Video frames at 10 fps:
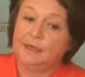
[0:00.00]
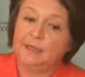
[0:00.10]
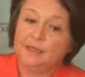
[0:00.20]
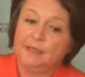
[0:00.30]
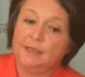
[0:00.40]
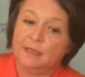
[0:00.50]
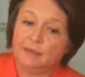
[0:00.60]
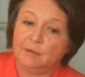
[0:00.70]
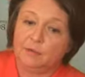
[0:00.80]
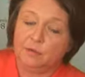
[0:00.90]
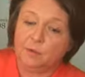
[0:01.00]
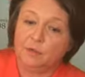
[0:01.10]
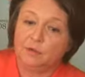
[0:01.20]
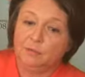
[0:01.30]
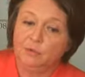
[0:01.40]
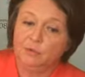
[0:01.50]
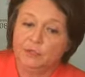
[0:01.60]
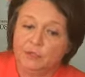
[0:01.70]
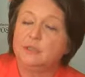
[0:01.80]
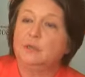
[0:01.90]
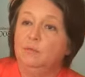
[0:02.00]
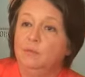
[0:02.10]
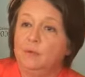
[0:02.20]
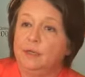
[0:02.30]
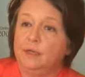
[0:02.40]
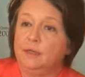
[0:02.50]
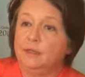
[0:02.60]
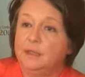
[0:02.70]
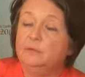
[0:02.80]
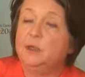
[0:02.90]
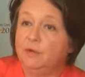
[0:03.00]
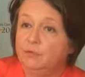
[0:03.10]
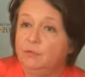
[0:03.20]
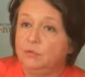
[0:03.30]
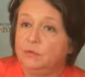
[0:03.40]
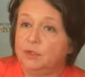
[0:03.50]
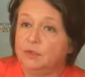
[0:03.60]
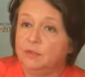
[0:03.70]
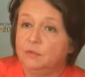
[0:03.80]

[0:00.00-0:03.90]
And I think the, the world community is now aware that we have to do things.